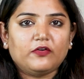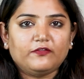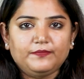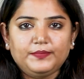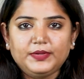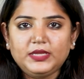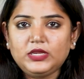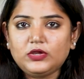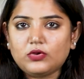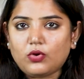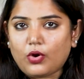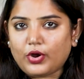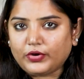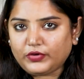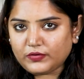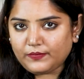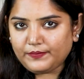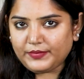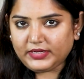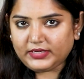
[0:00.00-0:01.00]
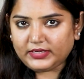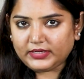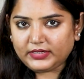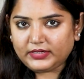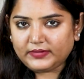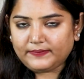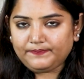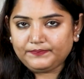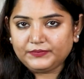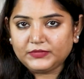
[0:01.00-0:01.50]
of being
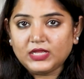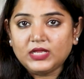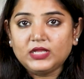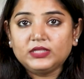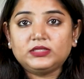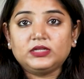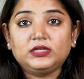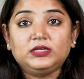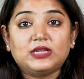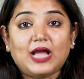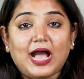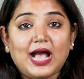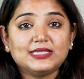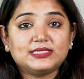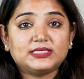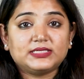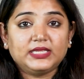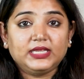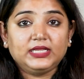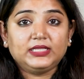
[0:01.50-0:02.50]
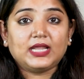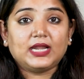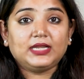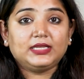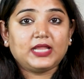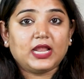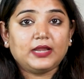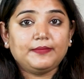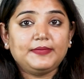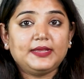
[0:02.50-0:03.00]
automated. The last thing
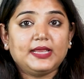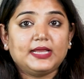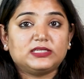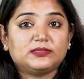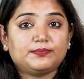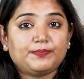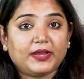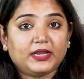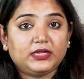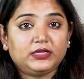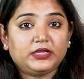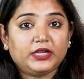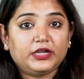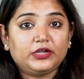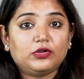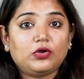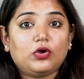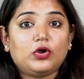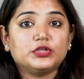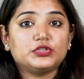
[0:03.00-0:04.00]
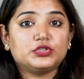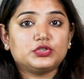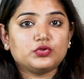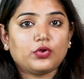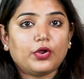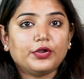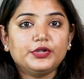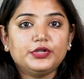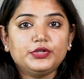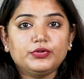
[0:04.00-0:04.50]
that can be expected or
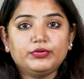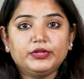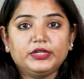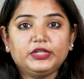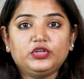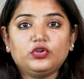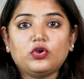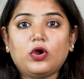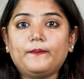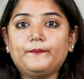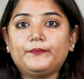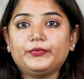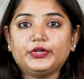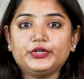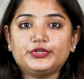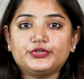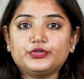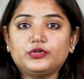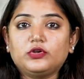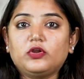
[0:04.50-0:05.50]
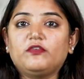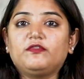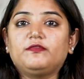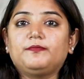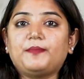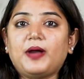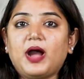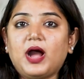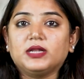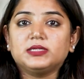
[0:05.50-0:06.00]
sought during the operation
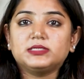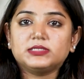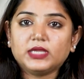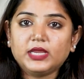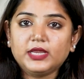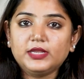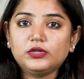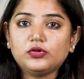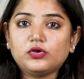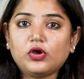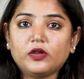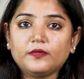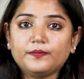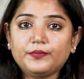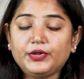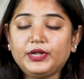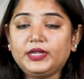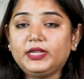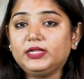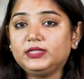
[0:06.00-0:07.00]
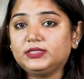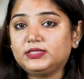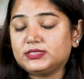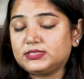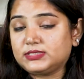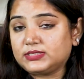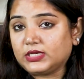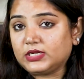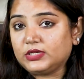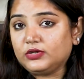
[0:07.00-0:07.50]
of parts incorporating this
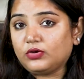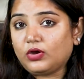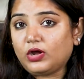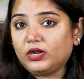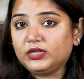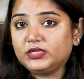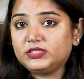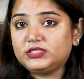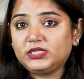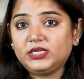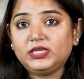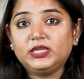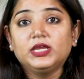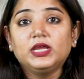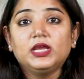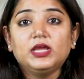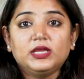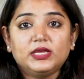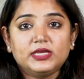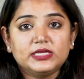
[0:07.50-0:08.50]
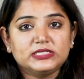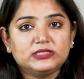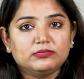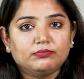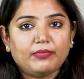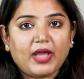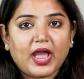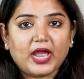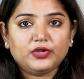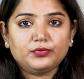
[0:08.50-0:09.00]
technology is
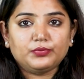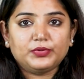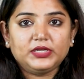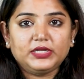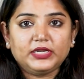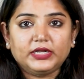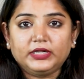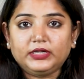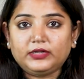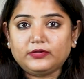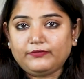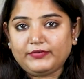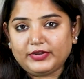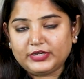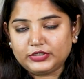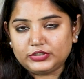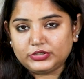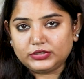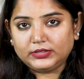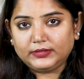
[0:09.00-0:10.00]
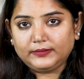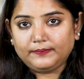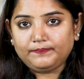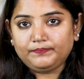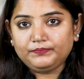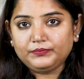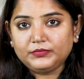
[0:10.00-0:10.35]
manual intervention.